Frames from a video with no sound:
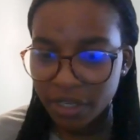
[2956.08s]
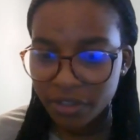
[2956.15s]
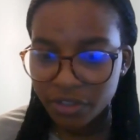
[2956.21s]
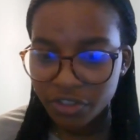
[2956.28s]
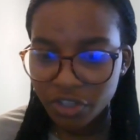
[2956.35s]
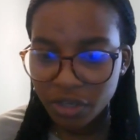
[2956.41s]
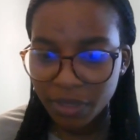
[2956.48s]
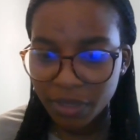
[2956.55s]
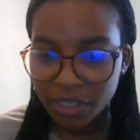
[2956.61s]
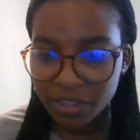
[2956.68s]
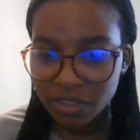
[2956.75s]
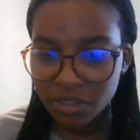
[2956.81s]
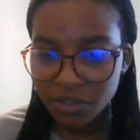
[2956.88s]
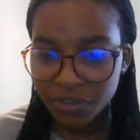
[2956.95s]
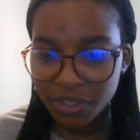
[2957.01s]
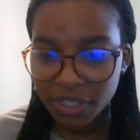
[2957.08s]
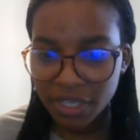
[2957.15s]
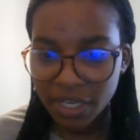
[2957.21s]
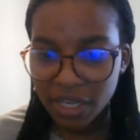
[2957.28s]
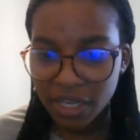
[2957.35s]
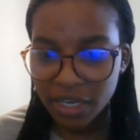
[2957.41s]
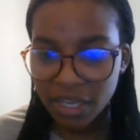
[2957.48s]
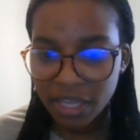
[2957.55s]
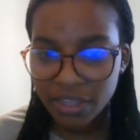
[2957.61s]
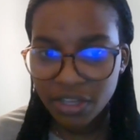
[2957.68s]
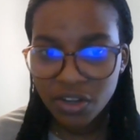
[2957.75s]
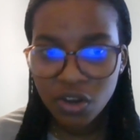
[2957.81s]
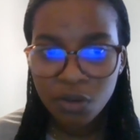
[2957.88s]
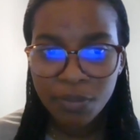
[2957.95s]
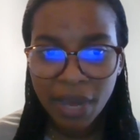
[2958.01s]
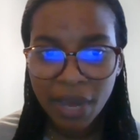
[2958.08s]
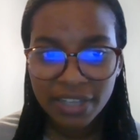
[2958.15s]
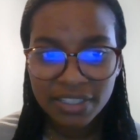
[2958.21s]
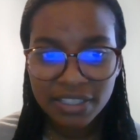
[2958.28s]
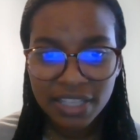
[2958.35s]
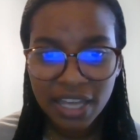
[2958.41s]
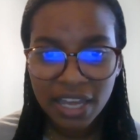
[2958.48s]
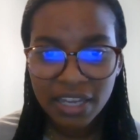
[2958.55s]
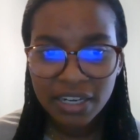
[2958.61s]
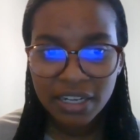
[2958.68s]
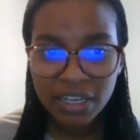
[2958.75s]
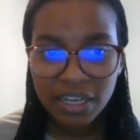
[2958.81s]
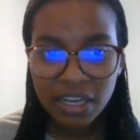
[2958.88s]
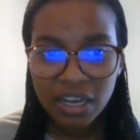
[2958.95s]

ahead and share my screen again and then go back to that.